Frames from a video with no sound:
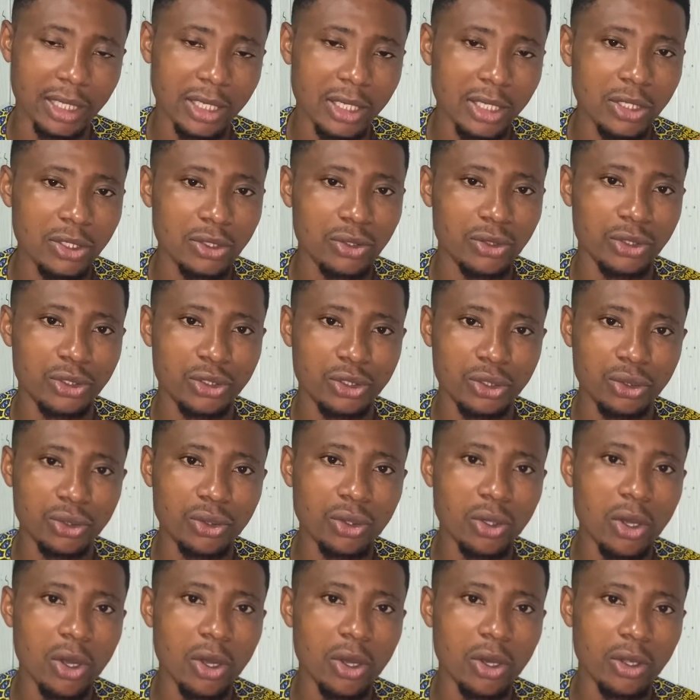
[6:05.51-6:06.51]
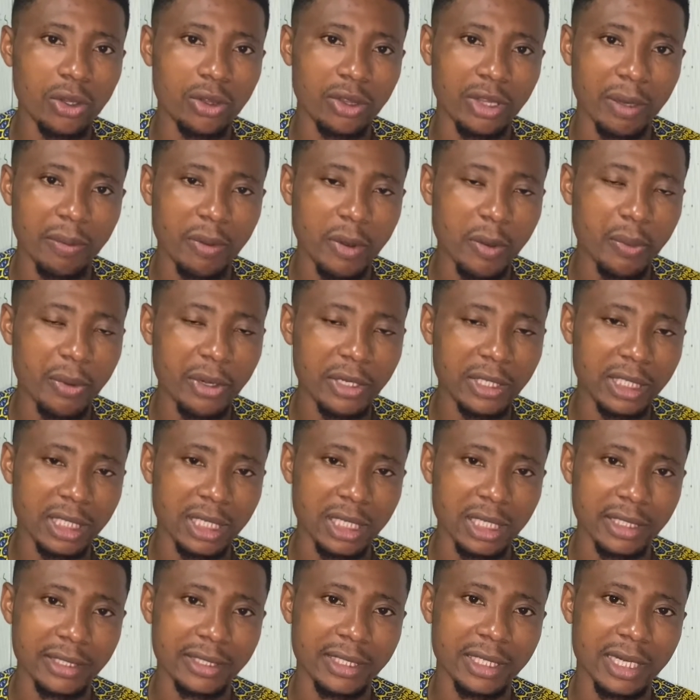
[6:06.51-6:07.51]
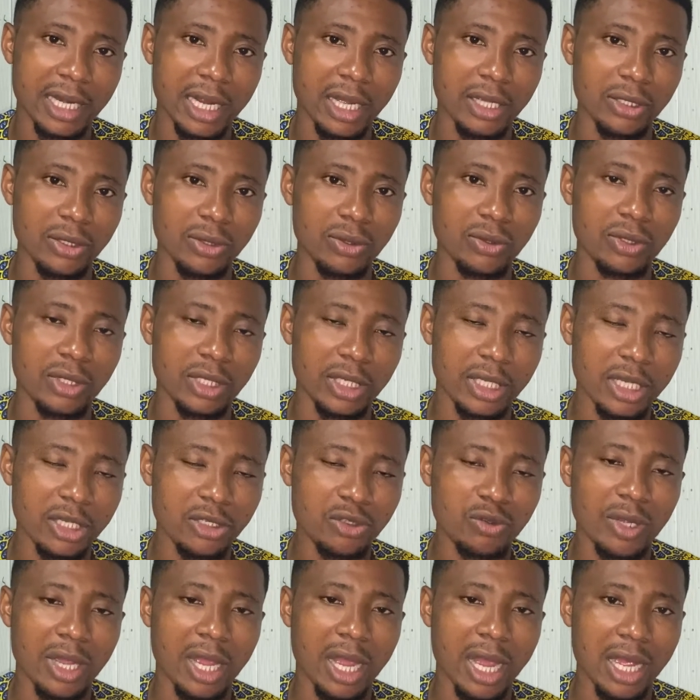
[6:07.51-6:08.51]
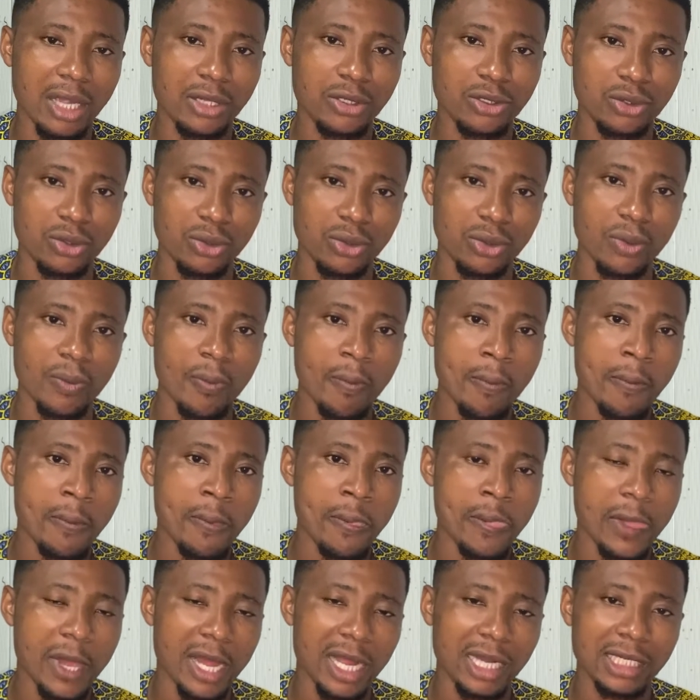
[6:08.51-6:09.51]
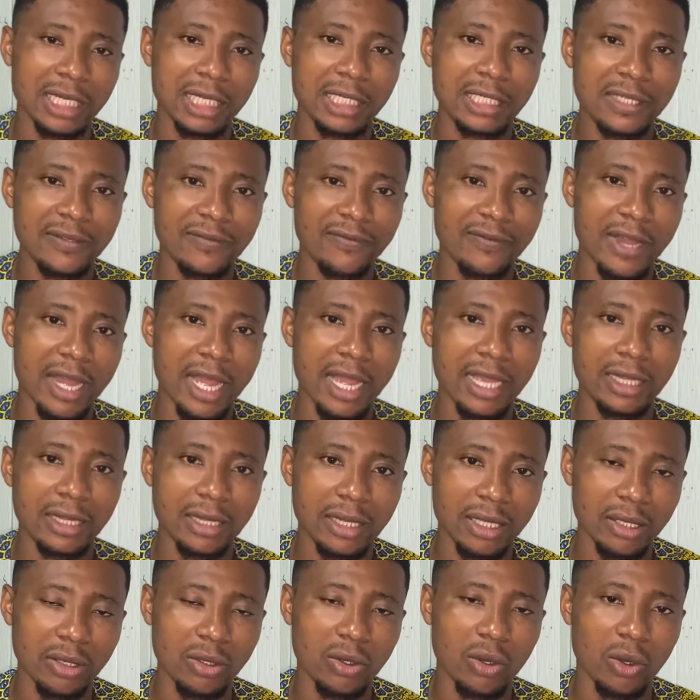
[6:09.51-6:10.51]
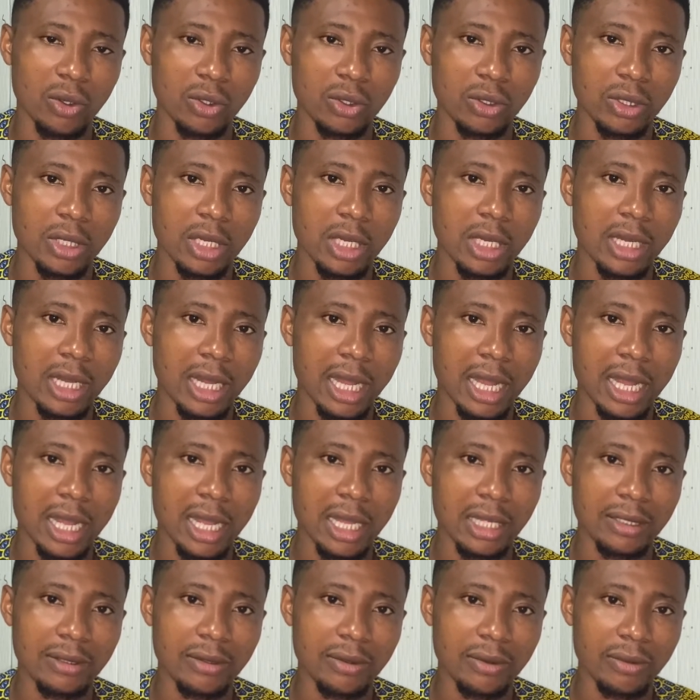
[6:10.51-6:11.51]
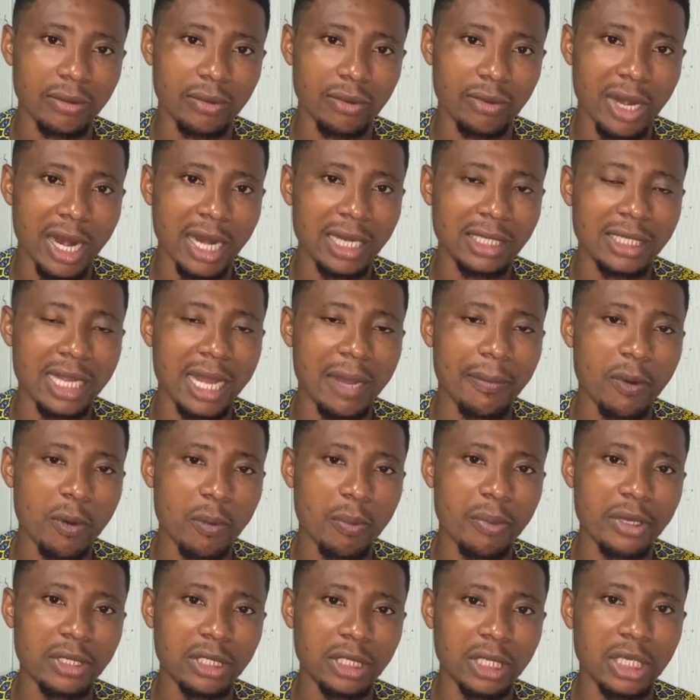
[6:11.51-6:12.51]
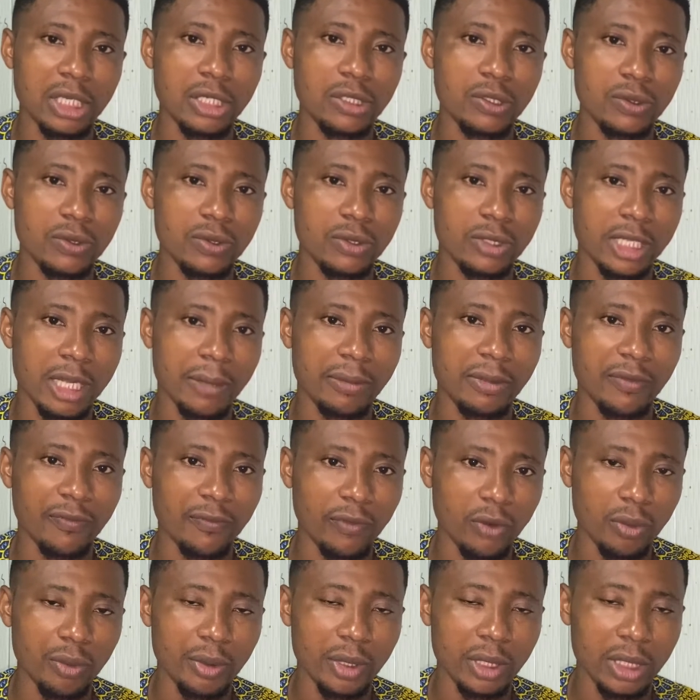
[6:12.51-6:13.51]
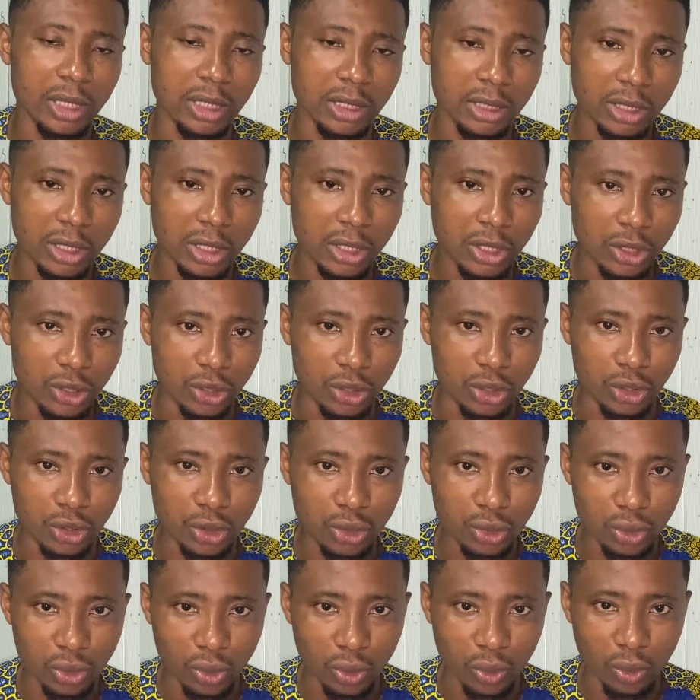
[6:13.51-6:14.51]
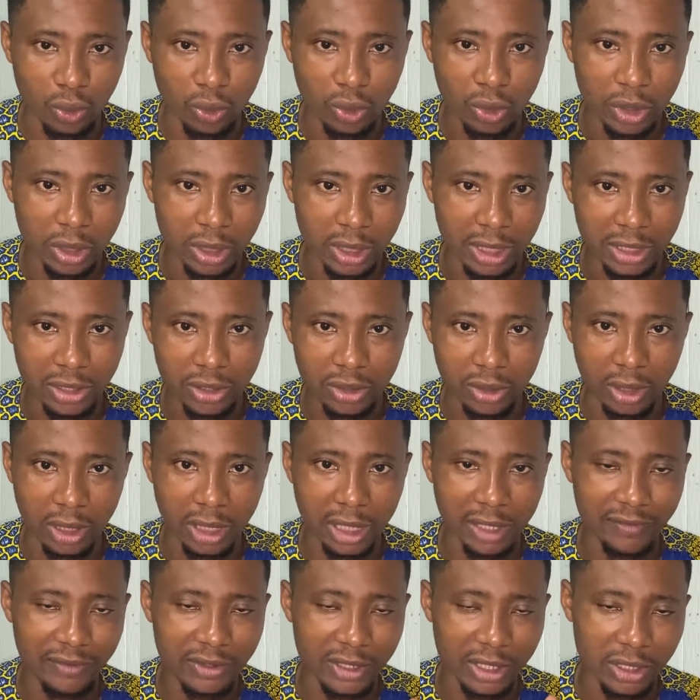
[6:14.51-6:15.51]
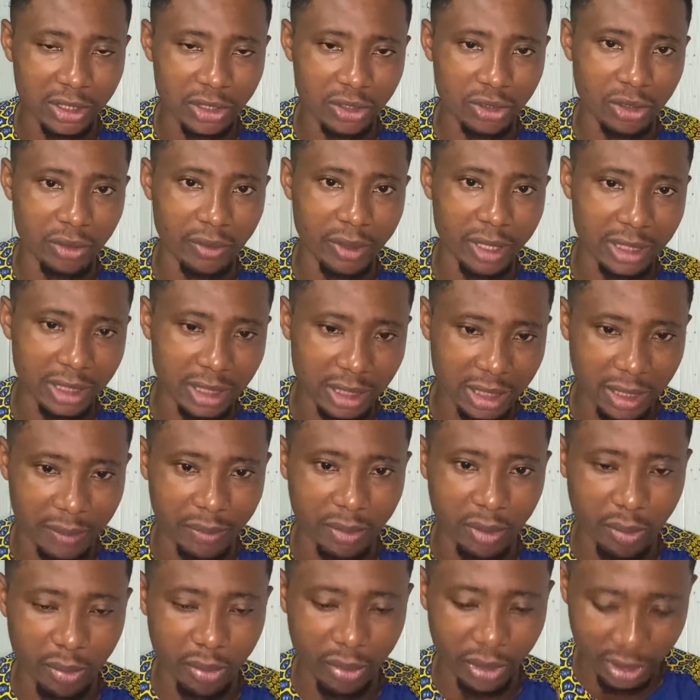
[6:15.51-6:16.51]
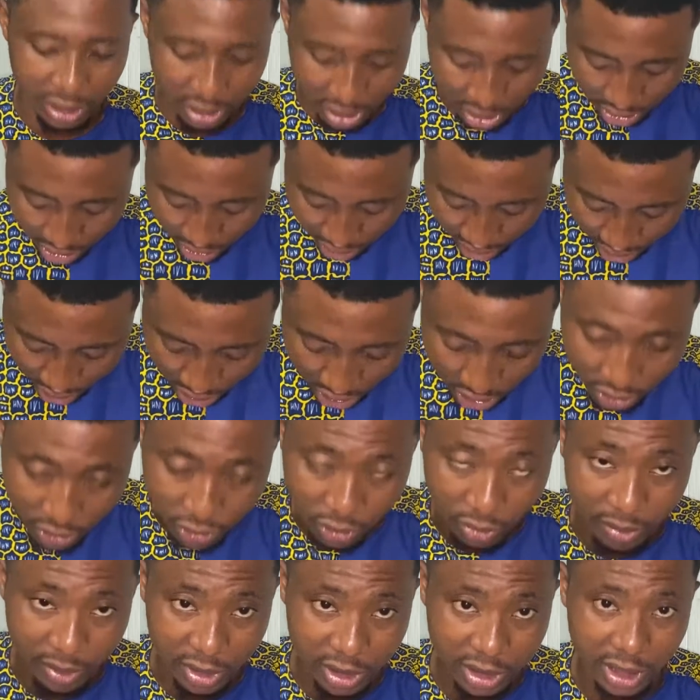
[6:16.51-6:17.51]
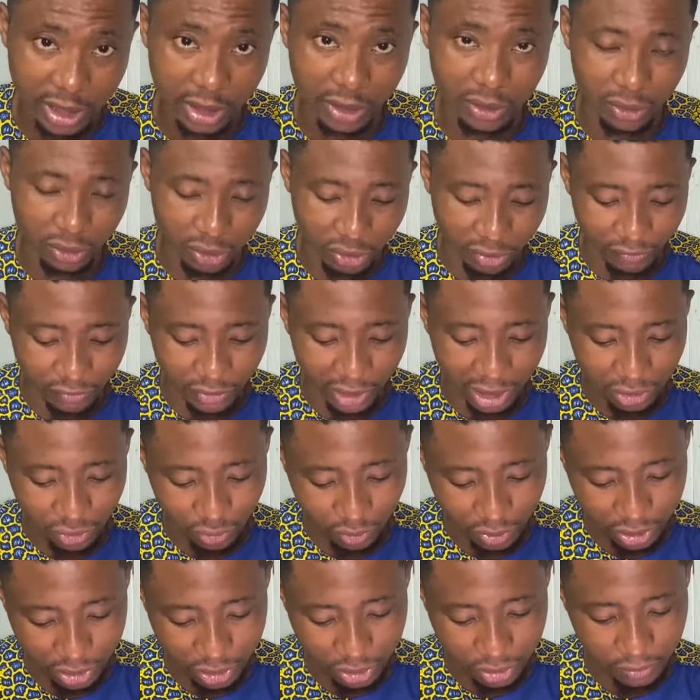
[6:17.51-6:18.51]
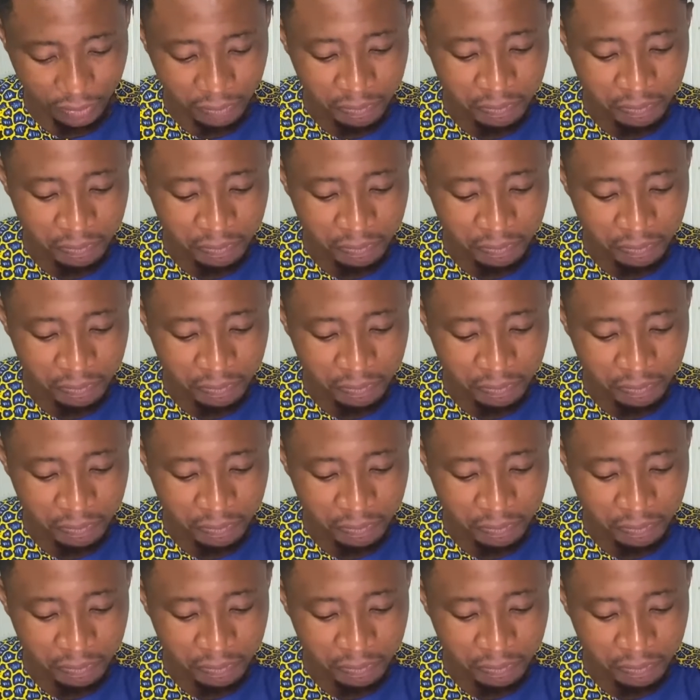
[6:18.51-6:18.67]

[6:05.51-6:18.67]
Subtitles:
So if you know all the appropriate keys that are used, in case you are asked to identify or write the appropriate keys to type the following keys, you should know this is your left and this is your right, the appropriate keys. So please take note of that one too.